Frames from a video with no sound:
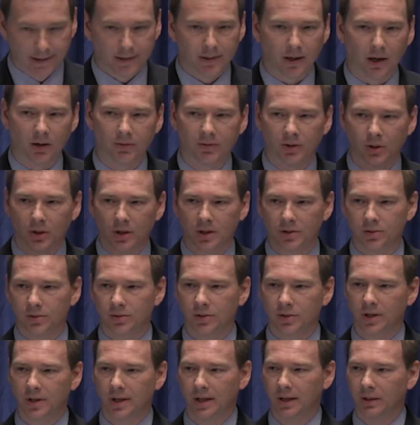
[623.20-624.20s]
Now, if you're
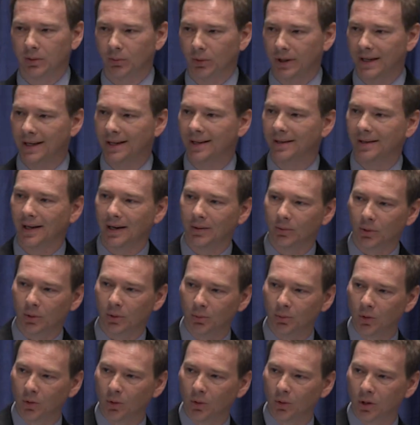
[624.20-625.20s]
interested in reading that
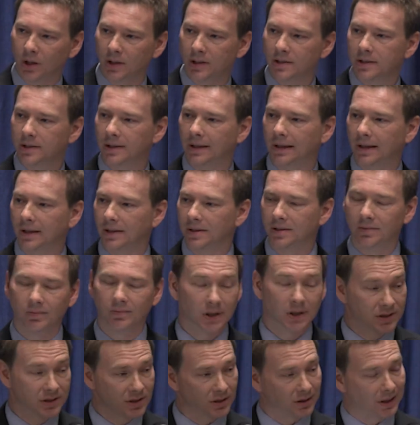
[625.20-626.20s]
report,
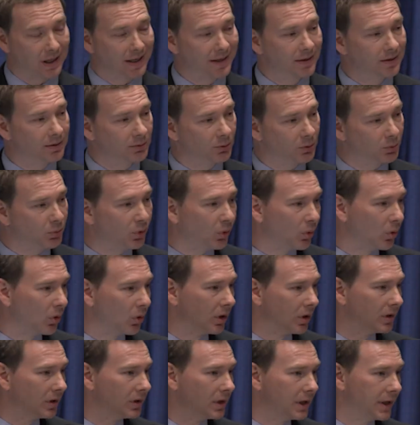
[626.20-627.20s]
uh, it's a lengthy
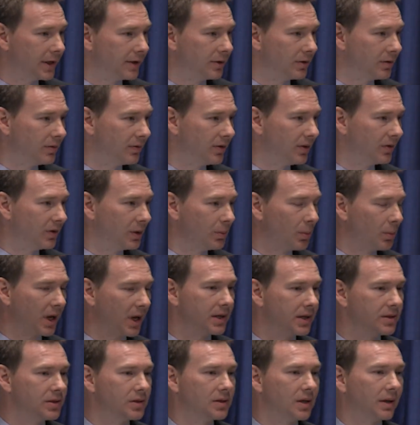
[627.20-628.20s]
report, 150
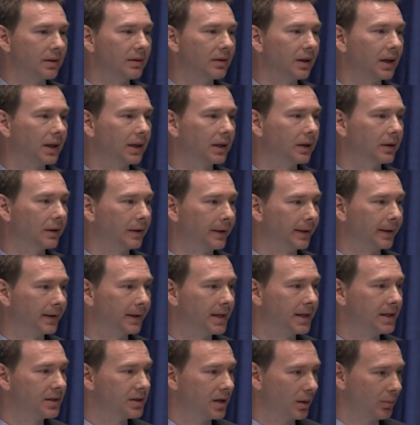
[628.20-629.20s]
pages, I think.
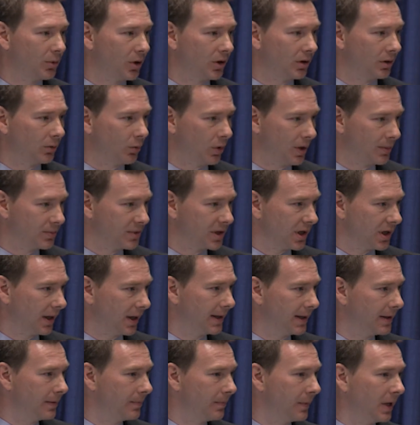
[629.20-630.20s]
Uh, it's up on our
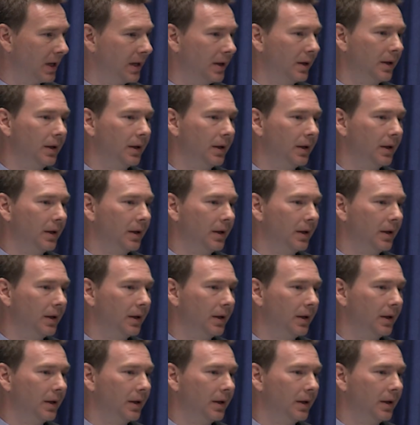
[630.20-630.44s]
website.